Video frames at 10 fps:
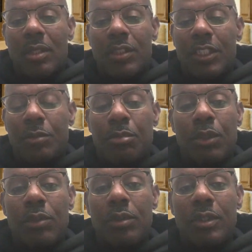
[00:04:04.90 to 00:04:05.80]

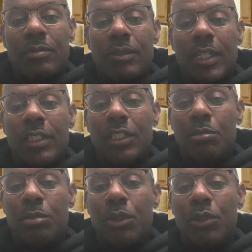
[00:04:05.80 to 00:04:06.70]
it. They
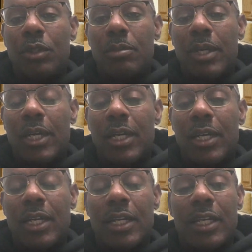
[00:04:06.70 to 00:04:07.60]
just blew it,
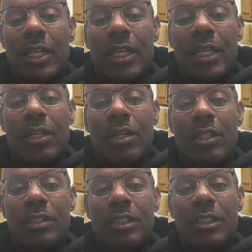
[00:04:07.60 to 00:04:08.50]
man. And they
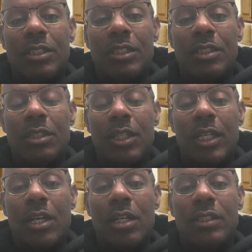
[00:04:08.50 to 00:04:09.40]
caused these, you know, they
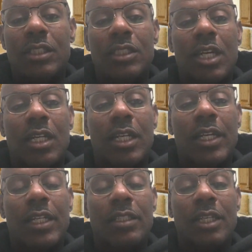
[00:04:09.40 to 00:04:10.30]
caused these young
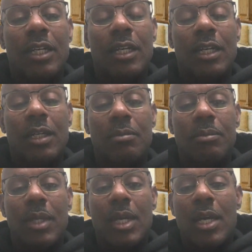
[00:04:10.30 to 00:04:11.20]
ladies,
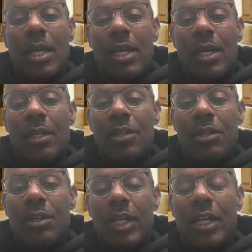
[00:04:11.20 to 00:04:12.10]
you
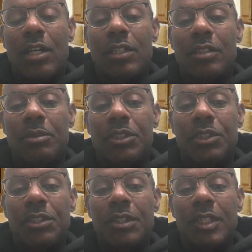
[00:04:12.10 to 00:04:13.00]
know, they caused them the
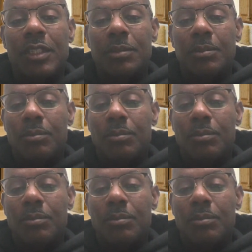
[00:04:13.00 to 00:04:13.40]
series.